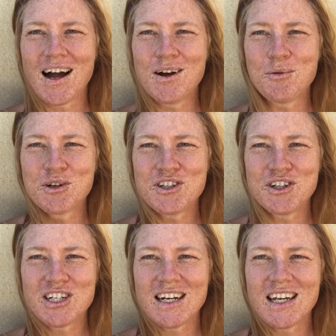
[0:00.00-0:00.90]
want
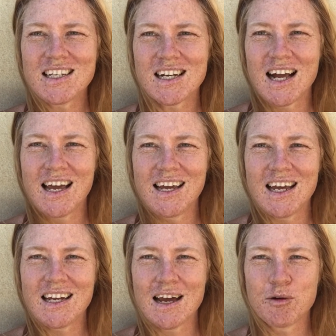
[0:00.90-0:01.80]
to check in today
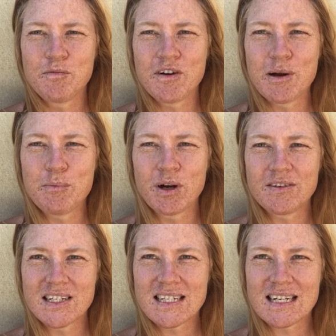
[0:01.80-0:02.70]
and have a very
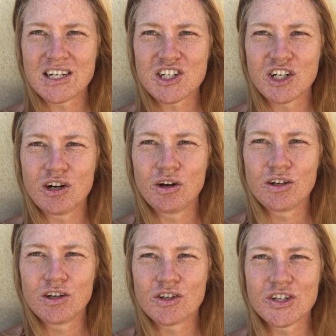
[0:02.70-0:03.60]
brief discussion on
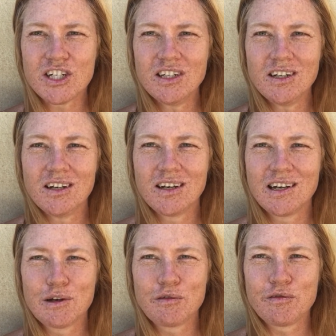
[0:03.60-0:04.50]
nutrition,
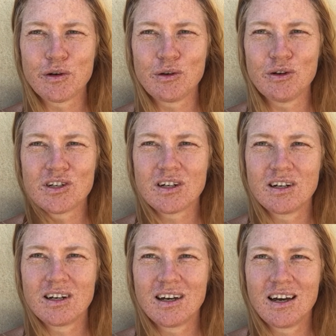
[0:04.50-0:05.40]
food.
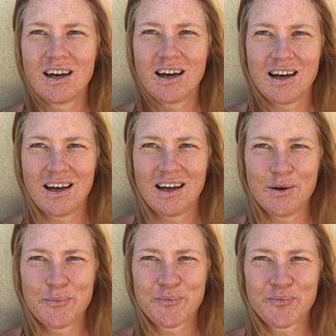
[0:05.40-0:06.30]

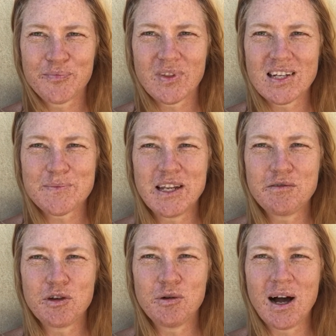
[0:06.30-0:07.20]
As many
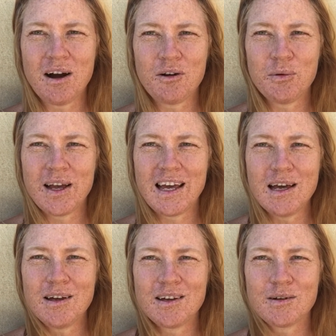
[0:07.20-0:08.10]
of you are
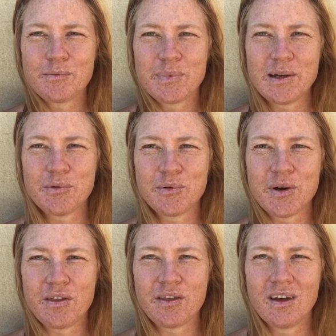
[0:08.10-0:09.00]
aware, people
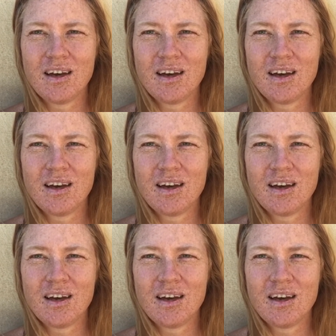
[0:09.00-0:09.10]
with